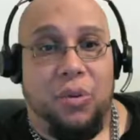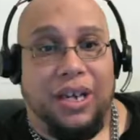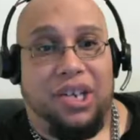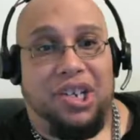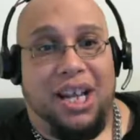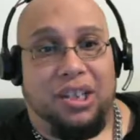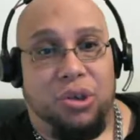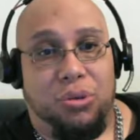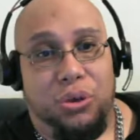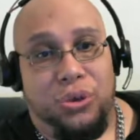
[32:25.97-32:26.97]
when he shot the two
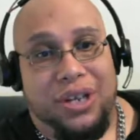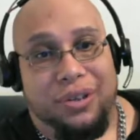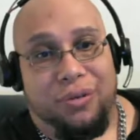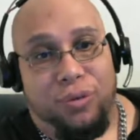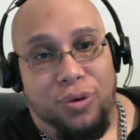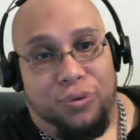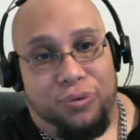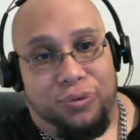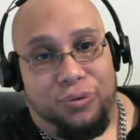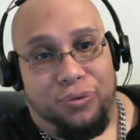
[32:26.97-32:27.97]
dudes on the
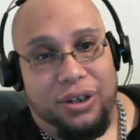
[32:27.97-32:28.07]
roof.